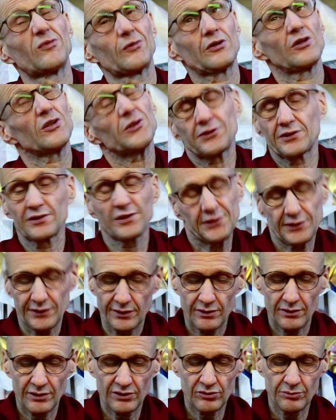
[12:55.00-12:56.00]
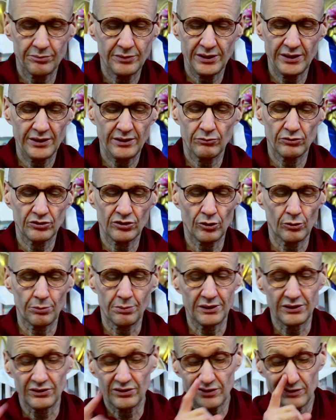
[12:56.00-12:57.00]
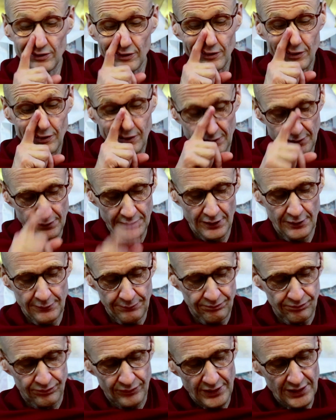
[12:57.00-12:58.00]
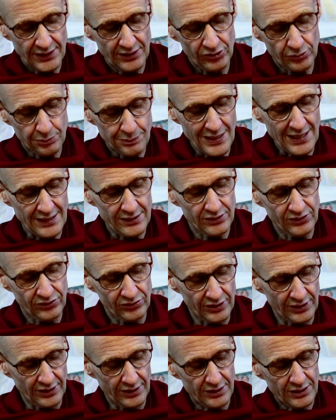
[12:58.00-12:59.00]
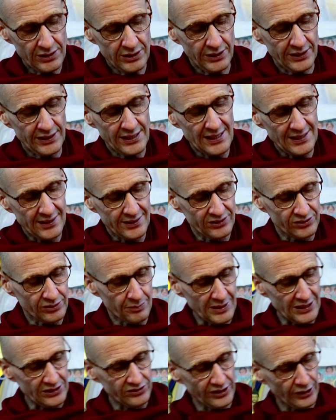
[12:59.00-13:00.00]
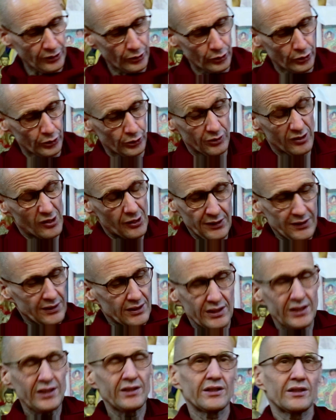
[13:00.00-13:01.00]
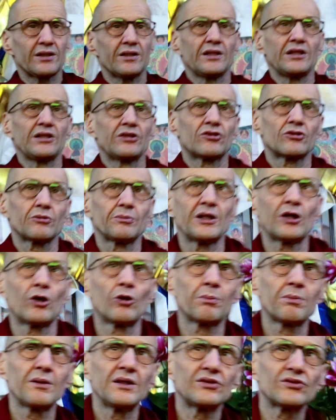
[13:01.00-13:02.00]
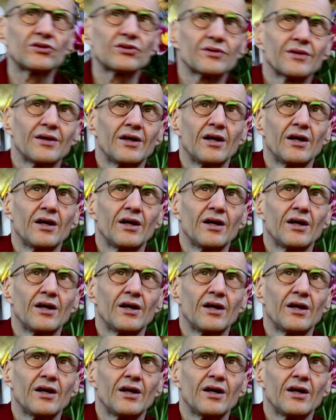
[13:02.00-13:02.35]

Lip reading: Of course, it doesn't mean he was hopeless. He had his practice, he had his amazing guru. He didn't need to be hopeless.